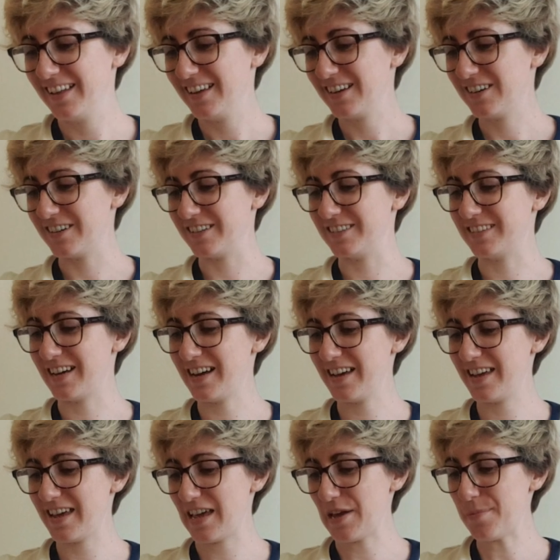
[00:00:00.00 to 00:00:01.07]
because
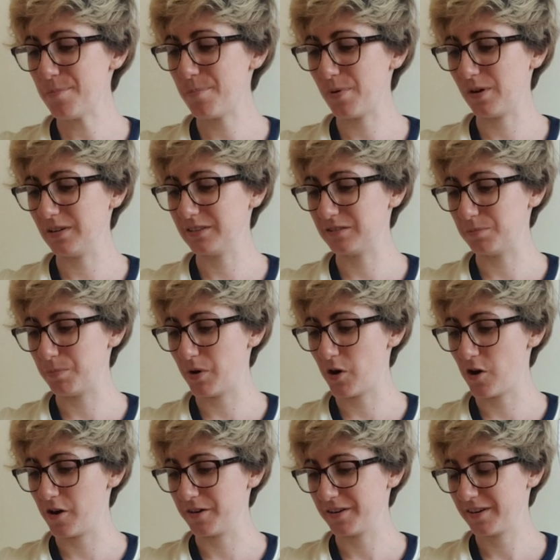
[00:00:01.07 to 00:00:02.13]
I impulse
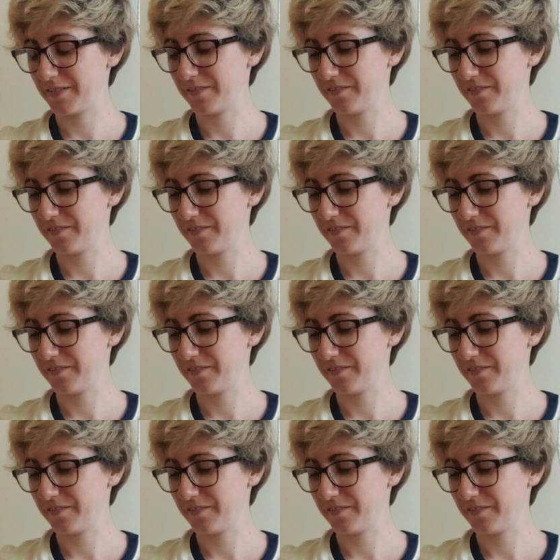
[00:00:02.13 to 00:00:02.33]
bought,